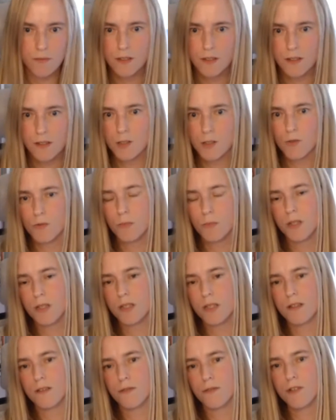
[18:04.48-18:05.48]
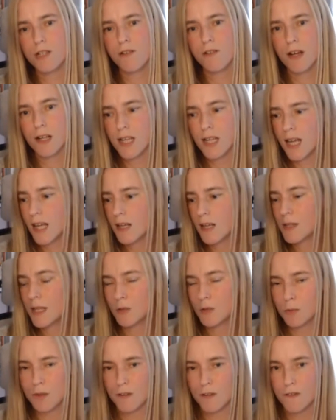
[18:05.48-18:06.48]
this would be a £3,000 name, that
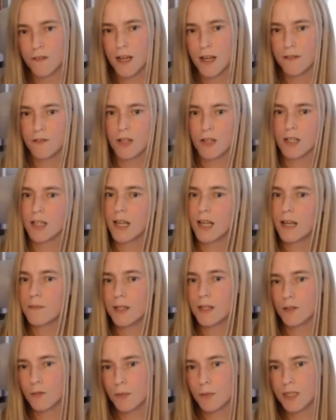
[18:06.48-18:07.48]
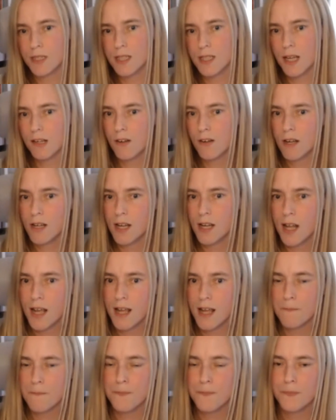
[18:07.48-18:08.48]
would be a £5,000 name, that would be a £10,000
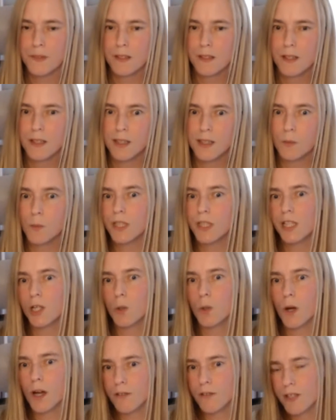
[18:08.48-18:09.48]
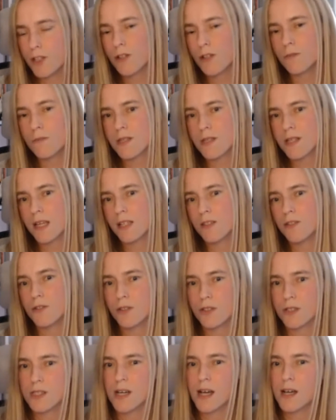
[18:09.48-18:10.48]
name. And then when the inquiry comes in, you
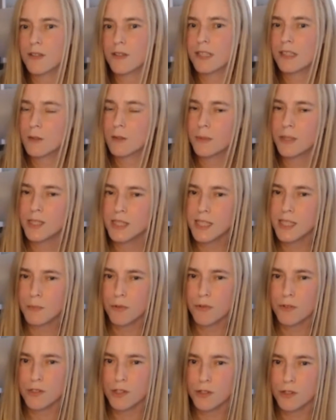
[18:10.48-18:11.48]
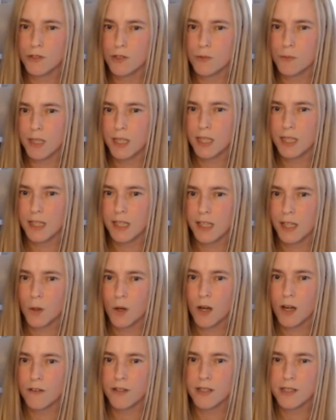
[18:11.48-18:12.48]
can dive a little bit deeper into who's making the
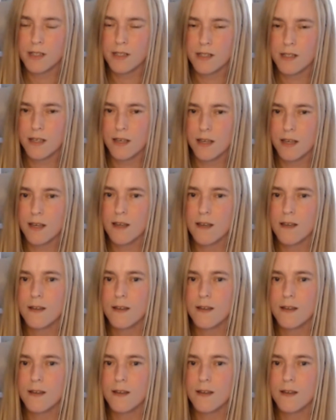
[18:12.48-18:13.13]
inquiry to see